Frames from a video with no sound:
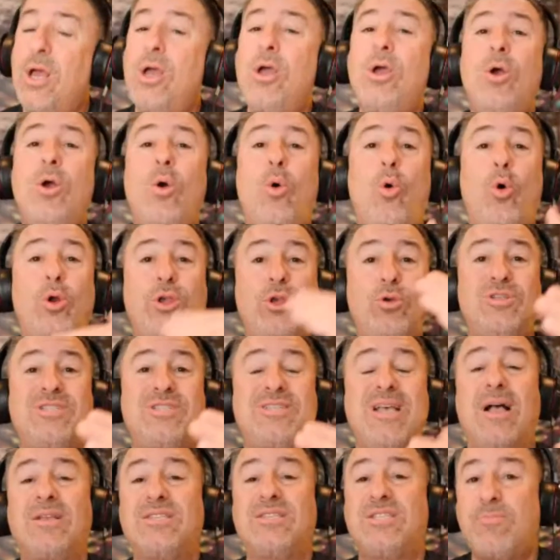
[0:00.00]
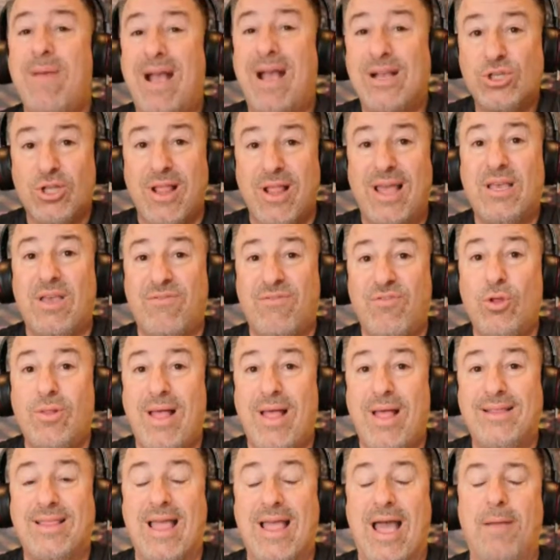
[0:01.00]
or you sell smash like if
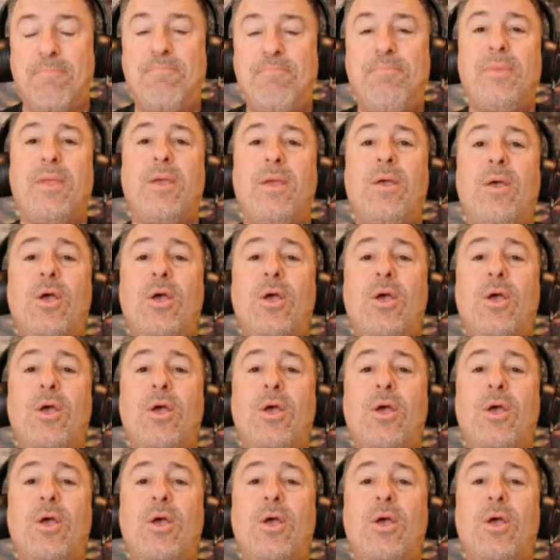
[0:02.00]
you like that.